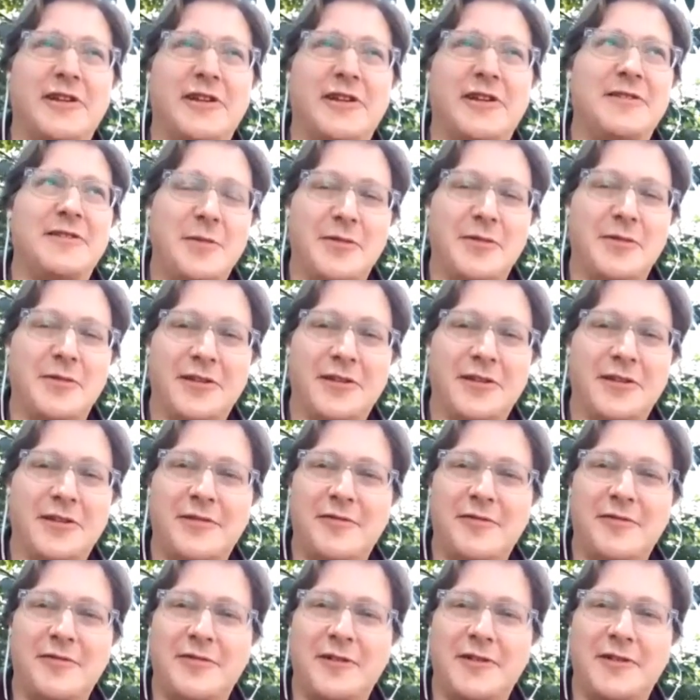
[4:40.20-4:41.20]
how people
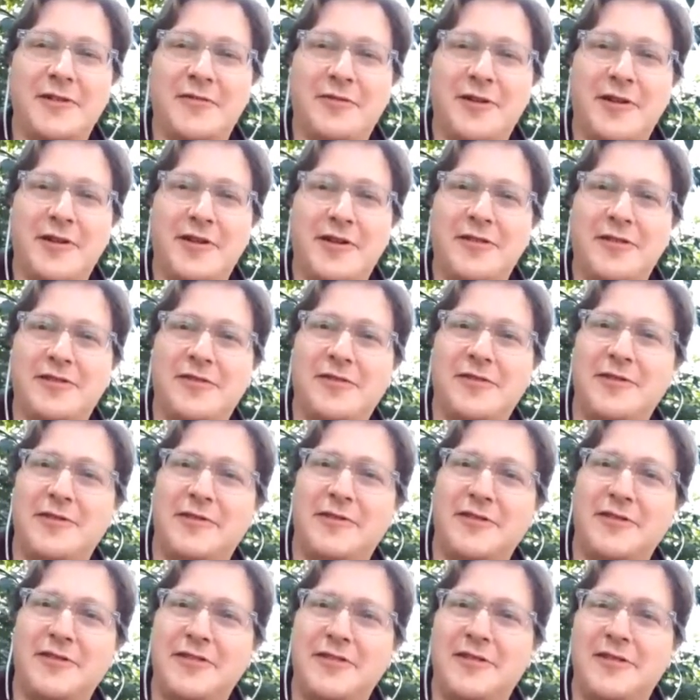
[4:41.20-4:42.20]
live in France
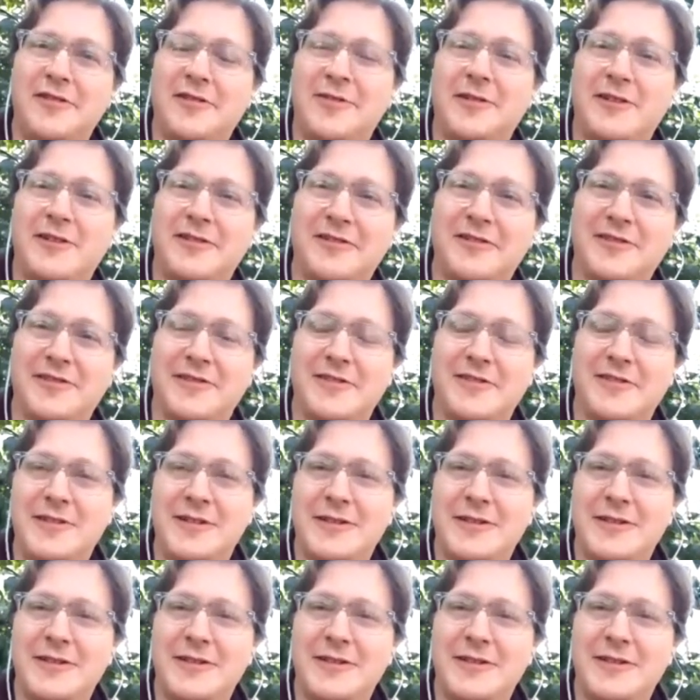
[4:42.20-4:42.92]
versus the US?